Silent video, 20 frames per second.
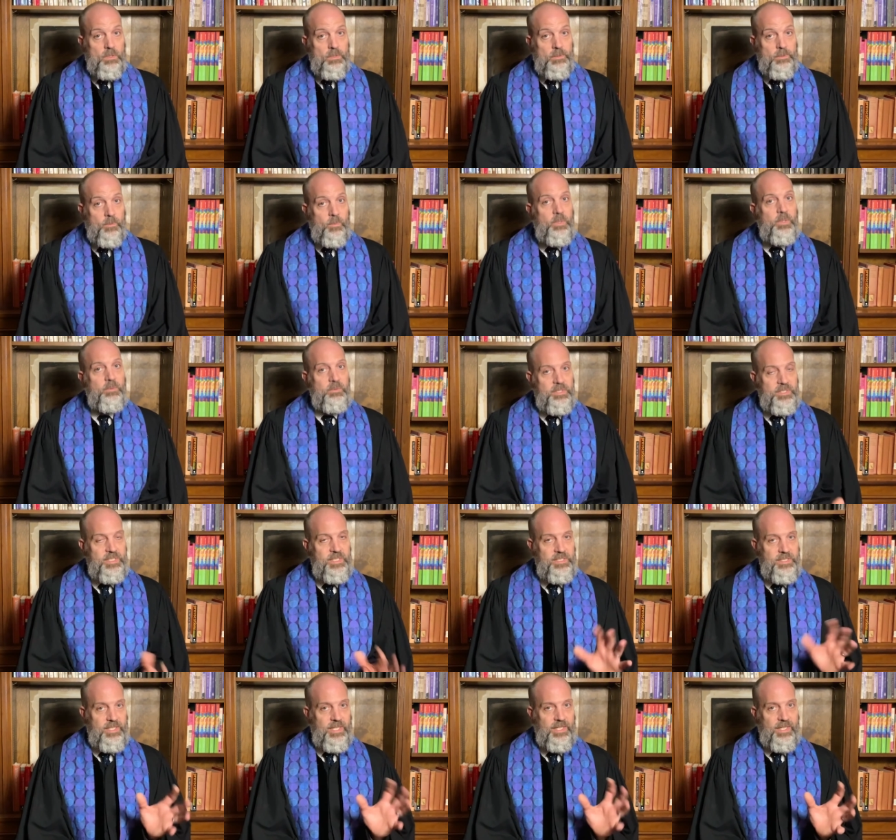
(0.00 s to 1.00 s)
we
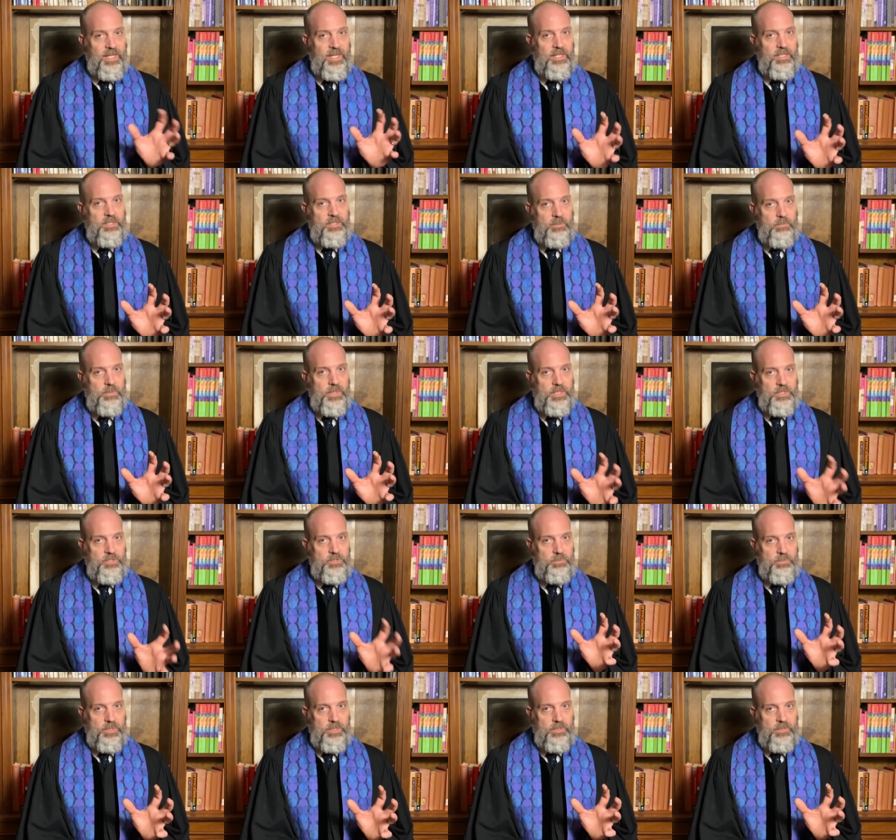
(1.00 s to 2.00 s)
resist that kind of
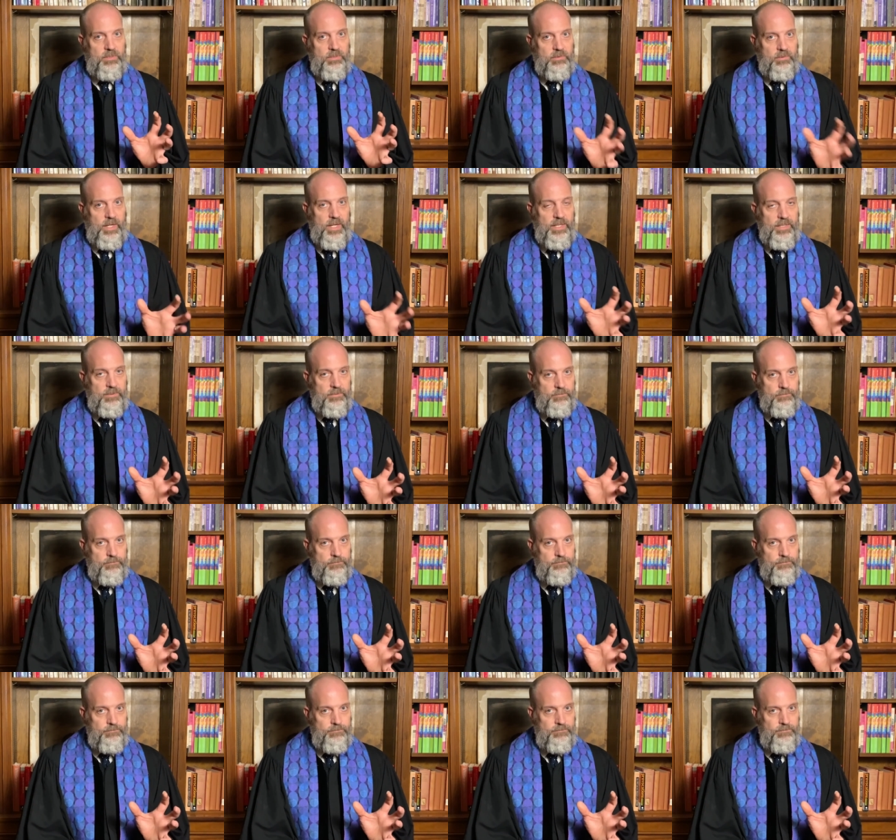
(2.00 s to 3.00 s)
diminishment, right?
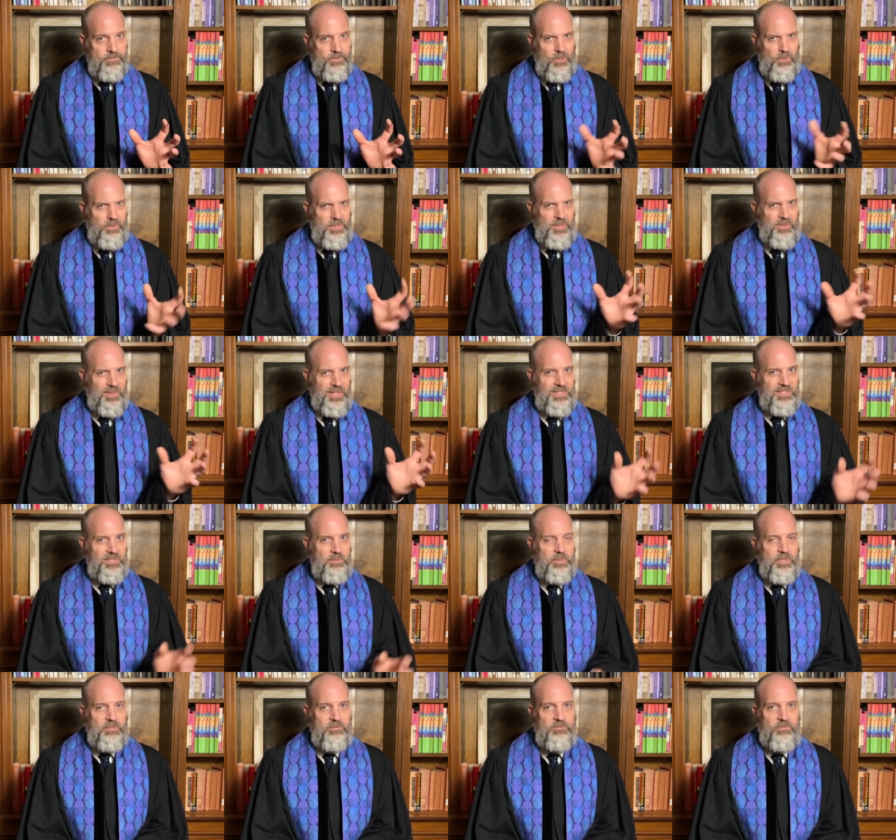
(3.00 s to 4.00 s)
Nobody wants to
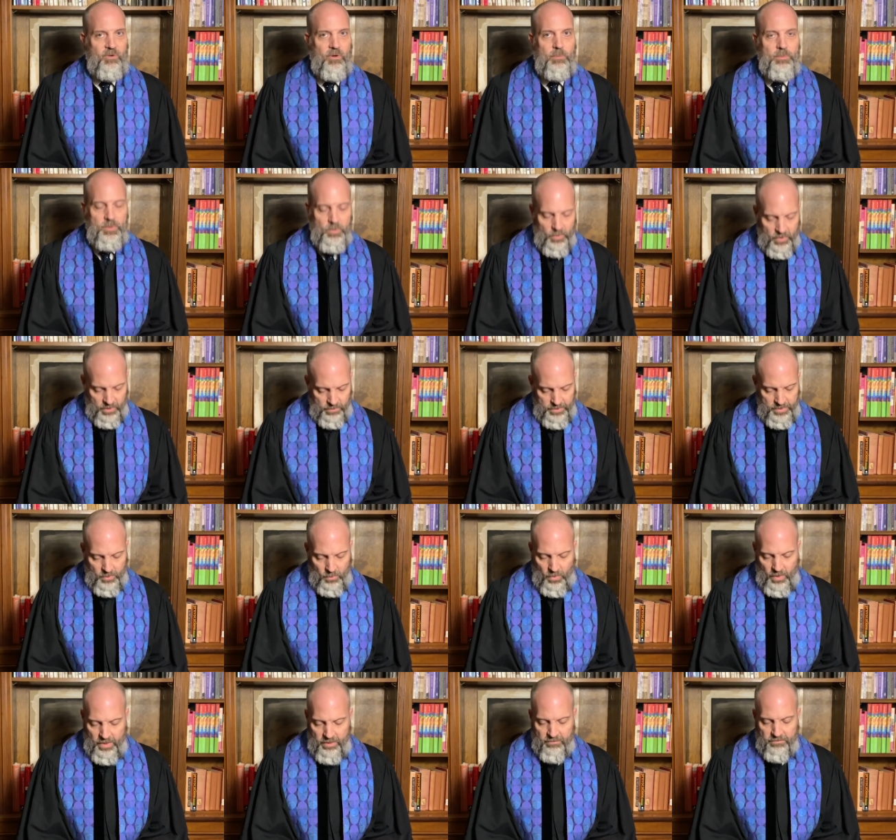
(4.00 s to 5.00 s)
be the foam. You want to be the
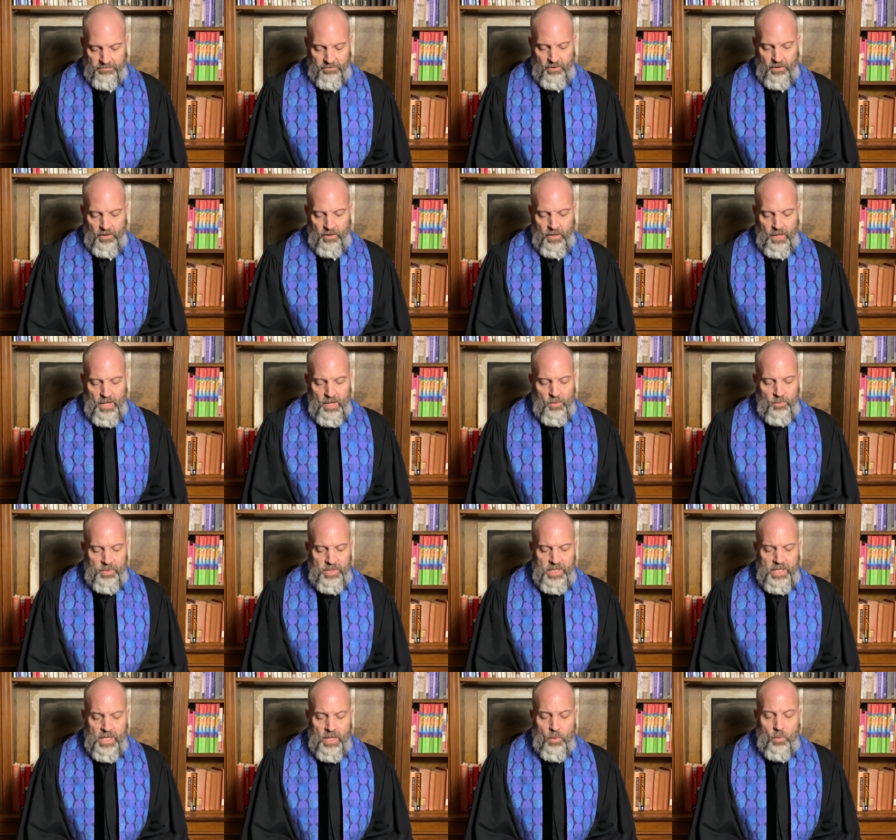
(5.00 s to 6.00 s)
waterfall.
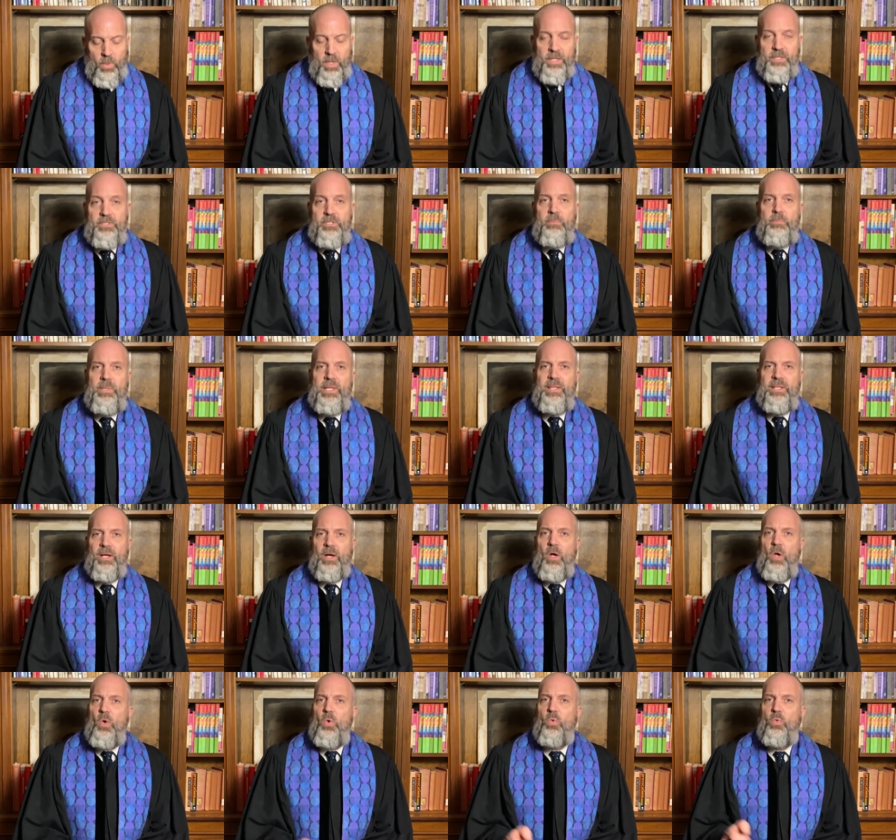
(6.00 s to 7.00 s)
We want to be
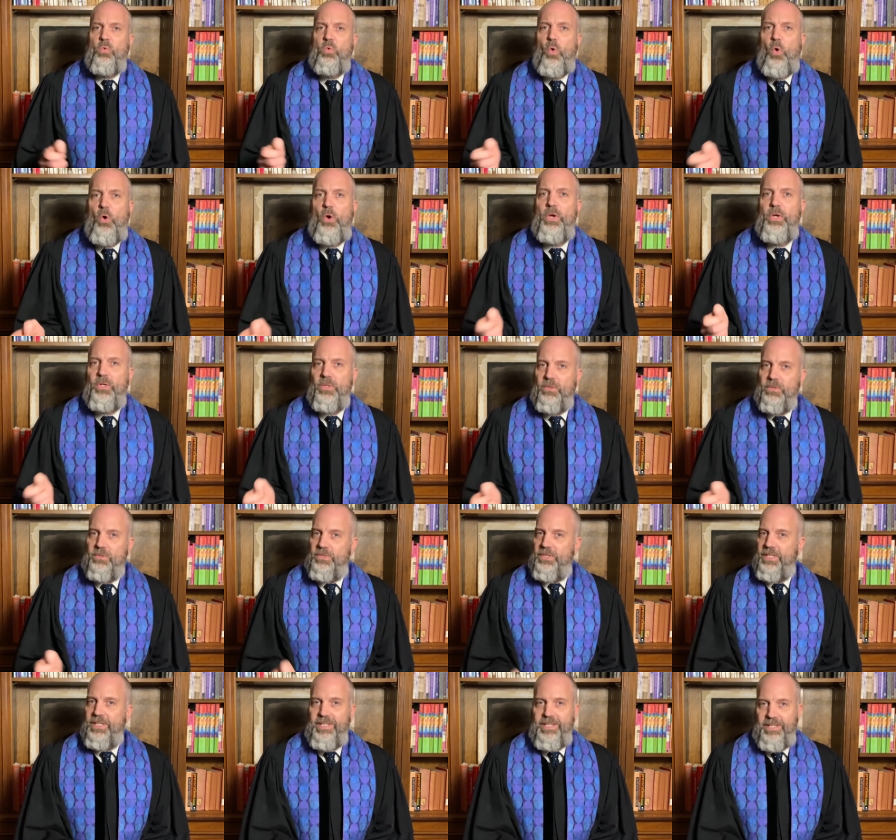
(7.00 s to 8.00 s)
the
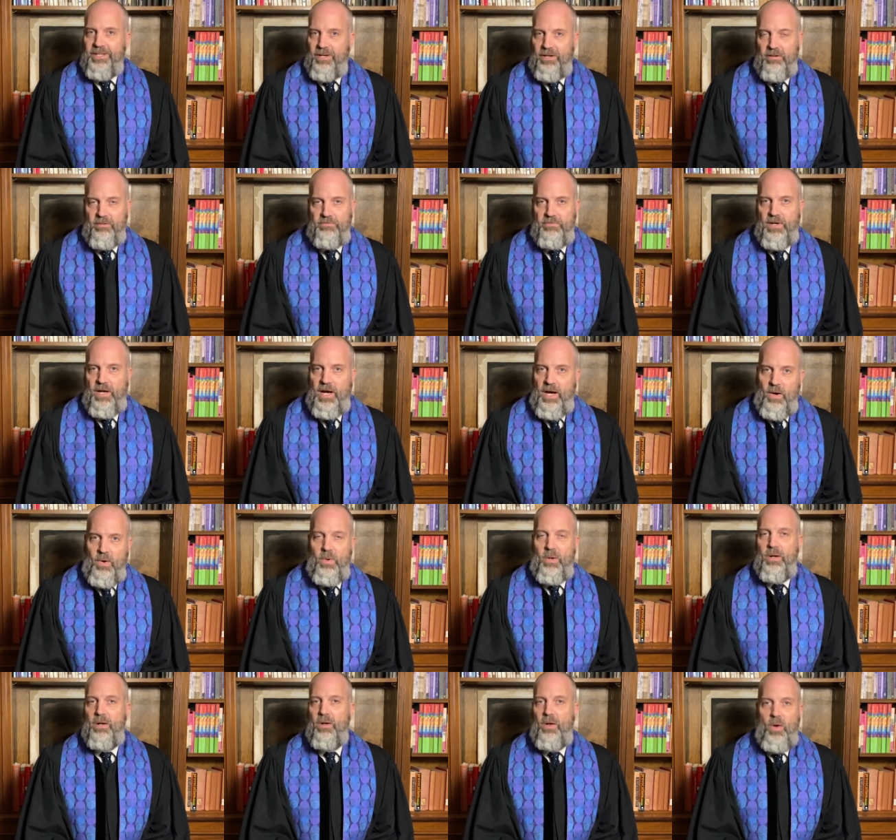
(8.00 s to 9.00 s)
royalty of
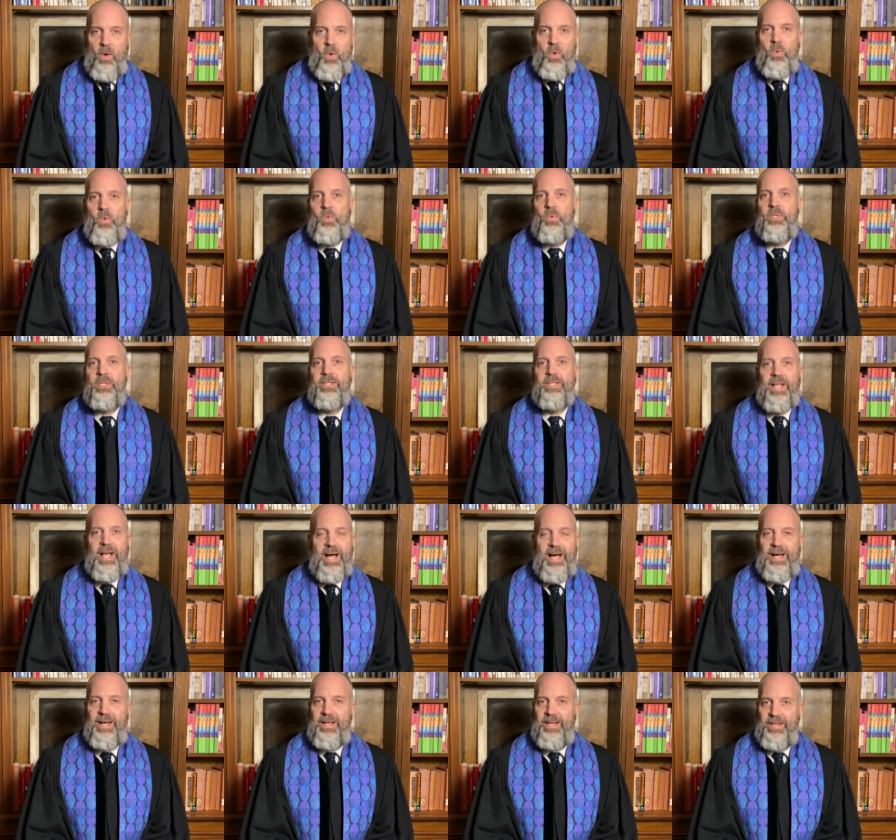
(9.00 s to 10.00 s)
our own
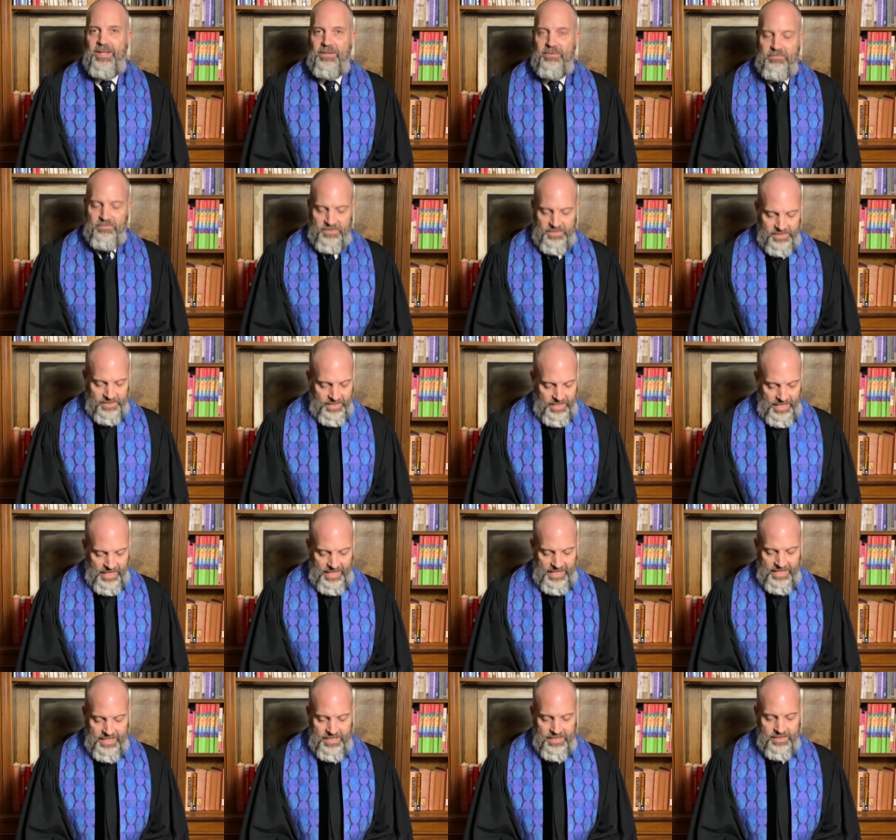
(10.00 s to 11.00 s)
lives,
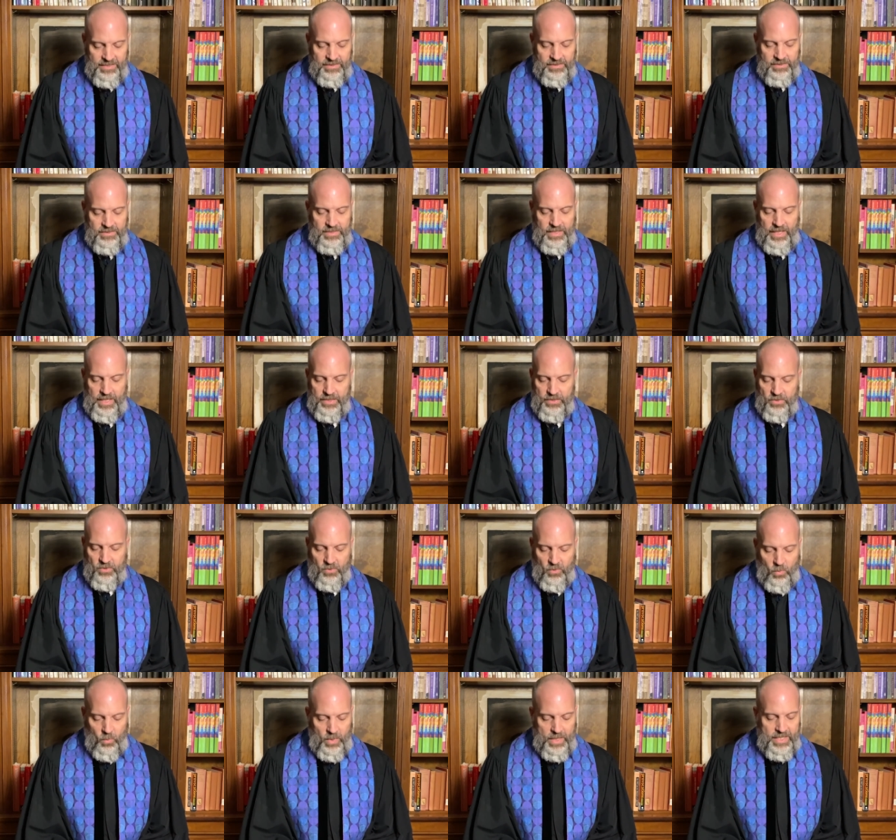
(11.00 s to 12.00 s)
kings and
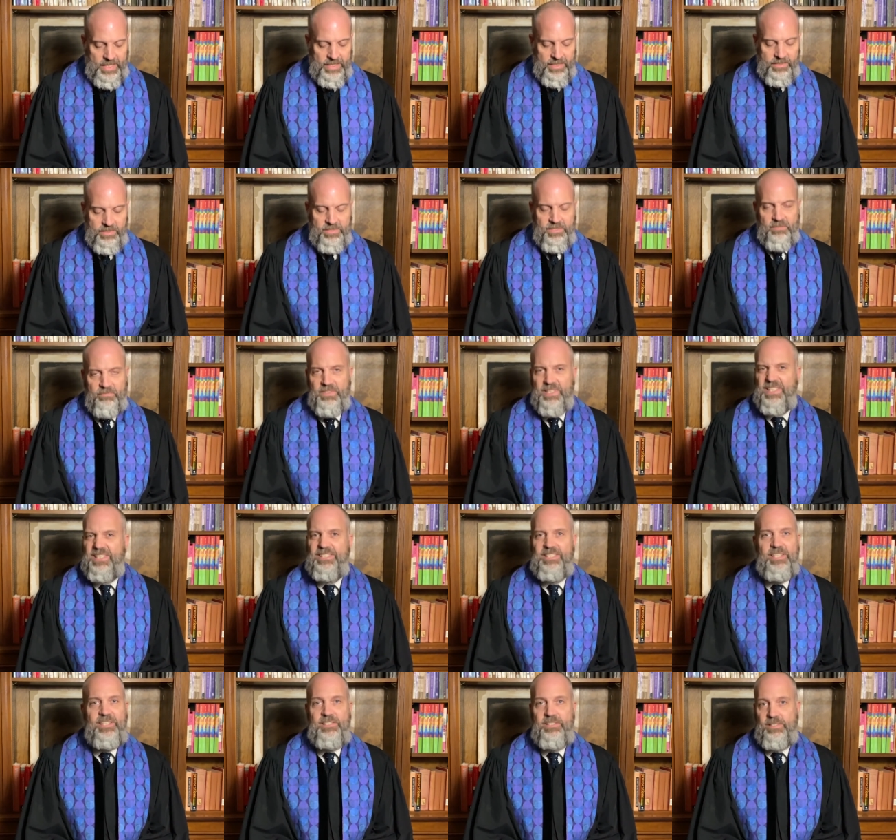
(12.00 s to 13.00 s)
queens of
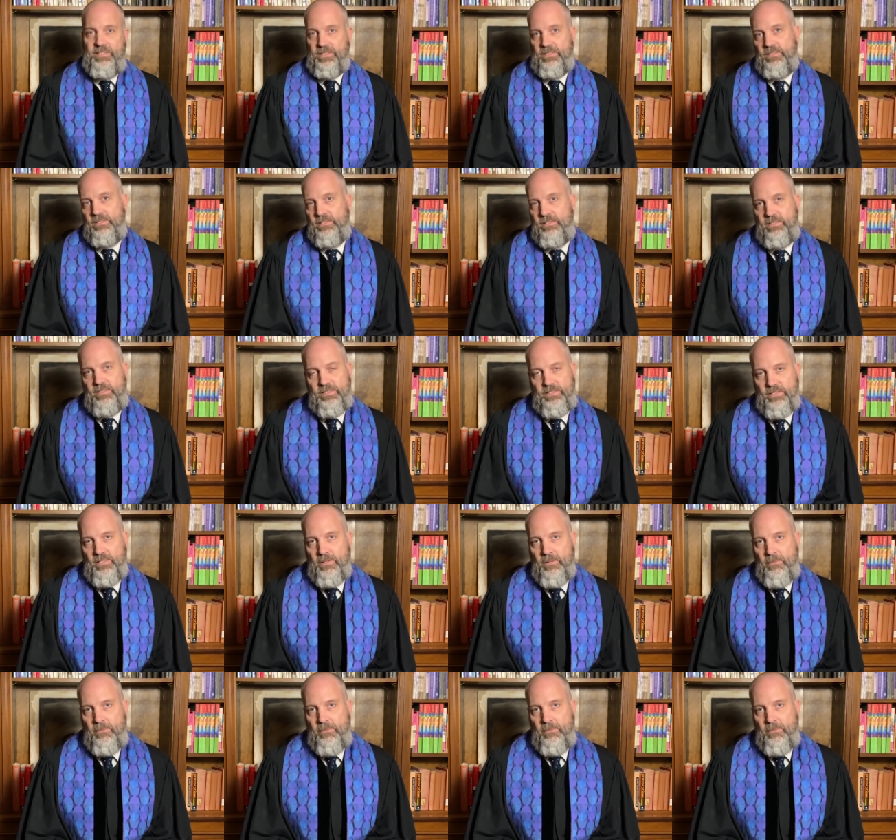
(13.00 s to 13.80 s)
existence,